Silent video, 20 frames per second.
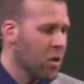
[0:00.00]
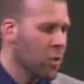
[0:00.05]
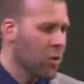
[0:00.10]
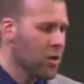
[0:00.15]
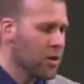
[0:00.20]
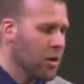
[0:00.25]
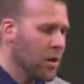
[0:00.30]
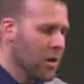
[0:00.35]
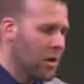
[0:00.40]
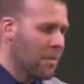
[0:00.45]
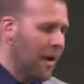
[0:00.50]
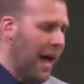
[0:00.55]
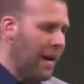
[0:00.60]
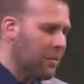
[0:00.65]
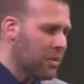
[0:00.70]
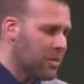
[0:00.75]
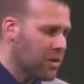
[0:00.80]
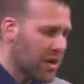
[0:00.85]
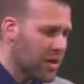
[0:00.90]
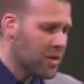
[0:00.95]
where the
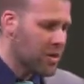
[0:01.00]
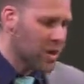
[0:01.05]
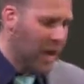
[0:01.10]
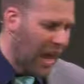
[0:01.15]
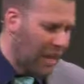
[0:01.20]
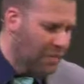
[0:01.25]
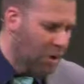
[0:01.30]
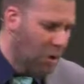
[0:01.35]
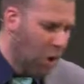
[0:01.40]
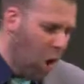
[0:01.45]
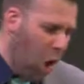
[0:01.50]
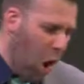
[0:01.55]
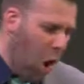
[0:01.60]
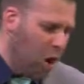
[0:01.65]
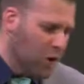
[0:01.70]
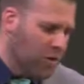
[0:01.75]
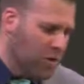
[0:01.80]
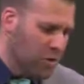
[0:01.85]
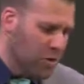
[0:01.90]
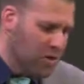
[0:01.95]
Bible says, Samuel
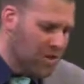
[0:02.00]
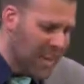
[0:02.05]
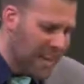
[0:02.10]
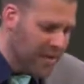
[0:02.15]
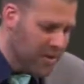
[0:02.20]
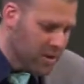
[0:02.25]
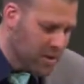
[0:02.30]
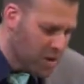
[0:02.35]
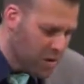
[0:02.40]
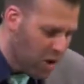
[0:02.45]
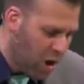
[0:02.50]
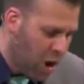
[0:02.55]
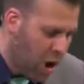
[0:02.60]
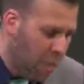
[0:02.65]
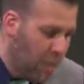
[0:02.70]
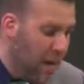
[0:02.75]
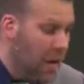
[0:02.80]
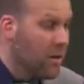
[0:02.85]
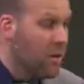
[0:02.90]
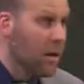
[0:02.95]
also said unto
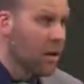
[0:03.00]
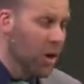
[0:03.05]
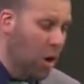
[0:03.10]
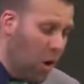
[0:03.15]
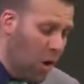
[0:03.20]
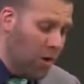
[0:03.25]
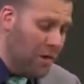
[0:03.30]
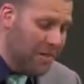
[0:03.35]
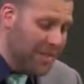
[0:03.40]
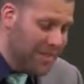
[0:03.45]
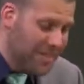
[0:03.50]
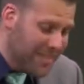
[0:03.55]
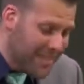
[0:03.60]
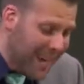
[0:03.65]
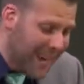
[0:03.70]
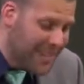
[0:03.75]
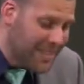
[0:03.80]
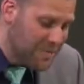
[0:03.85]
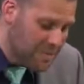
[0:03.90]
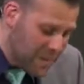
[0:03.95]
Saul, The Lord
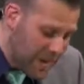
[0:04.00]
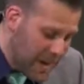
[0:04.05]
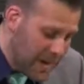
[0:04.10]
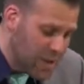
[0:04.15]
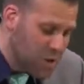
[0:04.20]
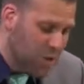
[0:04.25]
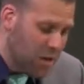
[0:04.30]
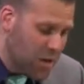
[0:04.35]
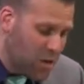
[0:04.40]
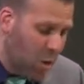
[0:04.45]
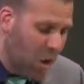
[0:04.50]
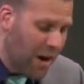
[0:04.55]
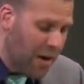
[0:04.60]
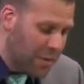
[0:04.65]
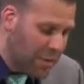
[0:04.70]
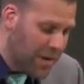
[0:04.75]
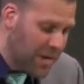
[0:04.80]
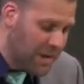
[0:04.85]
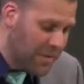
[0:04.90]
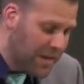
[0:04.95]
sent me to
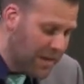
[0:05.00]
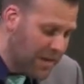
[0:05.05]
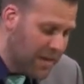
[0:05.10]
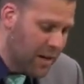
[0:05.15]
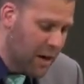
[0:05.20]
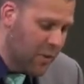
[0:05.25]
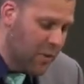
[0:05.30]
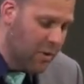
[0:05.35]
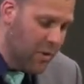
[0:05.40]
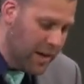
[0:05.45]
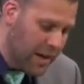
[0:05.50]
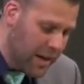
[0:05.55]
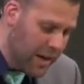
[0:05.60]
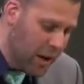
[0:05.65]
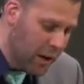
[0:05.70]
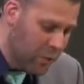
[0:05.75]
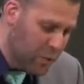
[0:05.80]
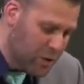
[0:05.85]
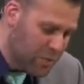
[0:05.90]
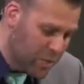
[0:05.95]
anoint thee to be king over,
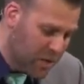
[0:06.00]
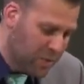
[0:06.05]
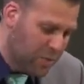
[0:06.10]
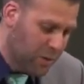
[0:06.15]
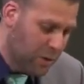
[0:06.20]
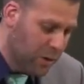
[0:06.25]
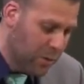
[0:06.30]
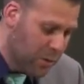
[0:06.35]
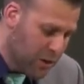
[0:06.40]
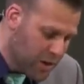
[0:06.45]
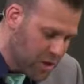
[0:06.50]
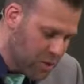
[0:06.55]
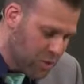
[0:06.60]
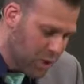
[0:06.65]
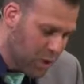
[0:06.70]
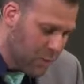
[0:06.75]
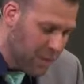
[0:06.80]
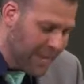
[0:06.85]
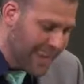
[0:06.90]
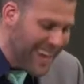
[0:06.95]
over his people, over
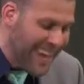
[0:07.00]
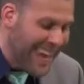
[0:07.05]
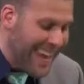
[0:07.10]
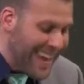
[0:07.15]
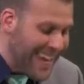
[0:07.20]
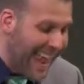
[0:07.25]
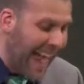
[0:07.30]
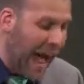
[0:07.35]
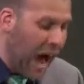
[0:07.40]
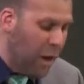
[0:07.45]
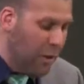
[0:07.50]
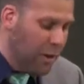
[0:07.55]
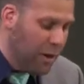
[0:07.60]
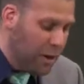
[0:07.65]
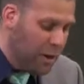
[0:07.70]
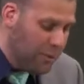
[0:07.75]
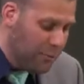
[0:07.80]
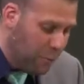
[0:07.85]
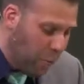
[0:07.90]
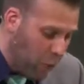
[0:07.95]
Israel. Now,
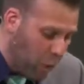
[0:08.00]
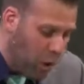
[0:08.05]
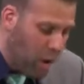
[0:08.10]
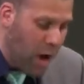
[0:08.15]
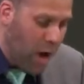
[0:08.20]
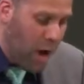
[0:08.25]
therefore,